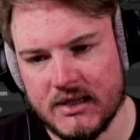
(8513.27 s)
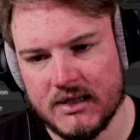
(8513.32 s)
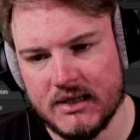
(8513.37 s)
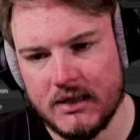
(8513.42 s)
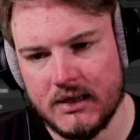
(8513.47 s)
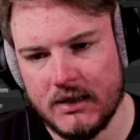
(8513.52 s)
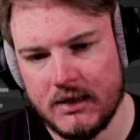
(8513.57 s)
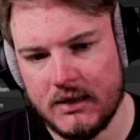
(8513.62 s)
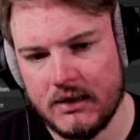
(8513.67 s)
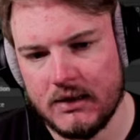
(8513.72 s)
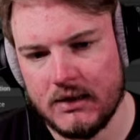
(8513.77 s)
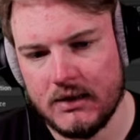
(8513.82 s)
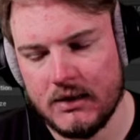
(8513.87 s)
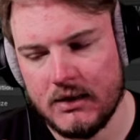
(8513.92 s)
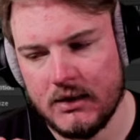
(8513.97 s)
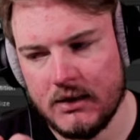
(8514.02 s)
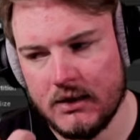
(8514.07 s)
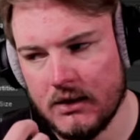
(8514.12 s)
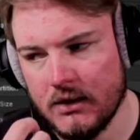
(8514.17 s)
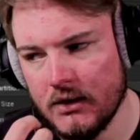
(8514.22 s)
density
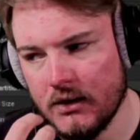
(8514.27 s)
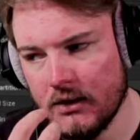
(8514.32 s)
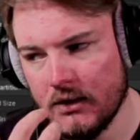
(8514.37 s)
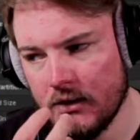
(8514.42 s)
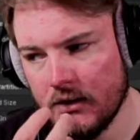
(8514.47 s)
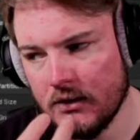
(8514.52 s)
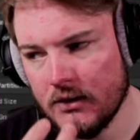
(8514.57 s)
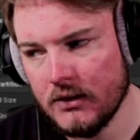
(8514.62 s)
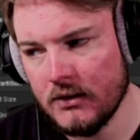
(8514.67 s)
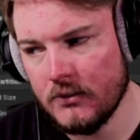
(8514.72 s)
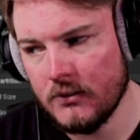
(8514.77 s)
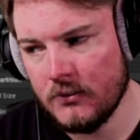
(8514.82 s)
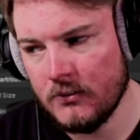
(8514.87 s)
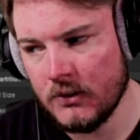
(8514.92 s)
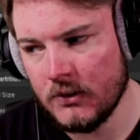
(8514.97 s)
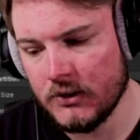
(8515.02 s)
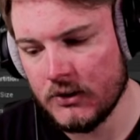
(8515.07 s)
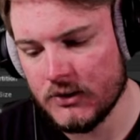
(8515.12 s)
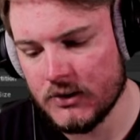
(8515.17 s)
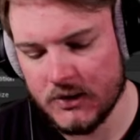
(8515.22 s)

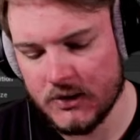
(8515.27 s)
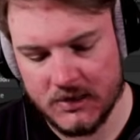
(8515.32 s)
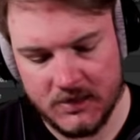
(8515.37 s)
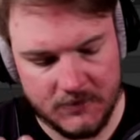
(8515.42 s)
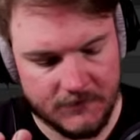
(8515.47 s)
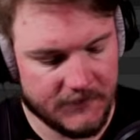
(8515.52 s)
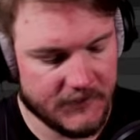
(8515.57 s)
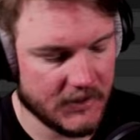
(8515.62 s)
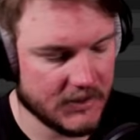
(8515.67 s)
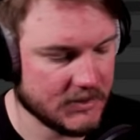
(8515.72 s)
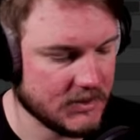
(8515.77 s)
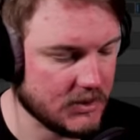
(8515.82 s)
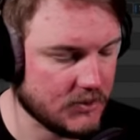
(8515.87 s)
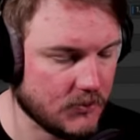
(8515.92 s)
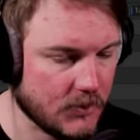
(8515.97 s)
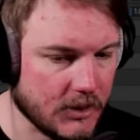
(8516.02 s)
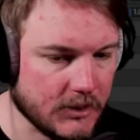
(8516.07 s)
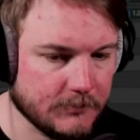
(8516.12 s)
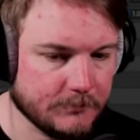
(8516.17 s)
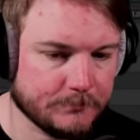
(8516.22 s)
will just fix
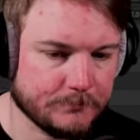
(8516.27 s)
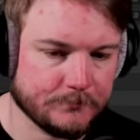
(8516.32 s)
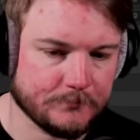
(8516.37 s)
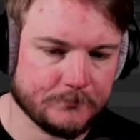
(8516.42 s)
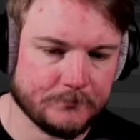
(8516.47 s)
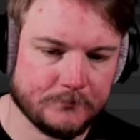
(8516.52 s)
it, right?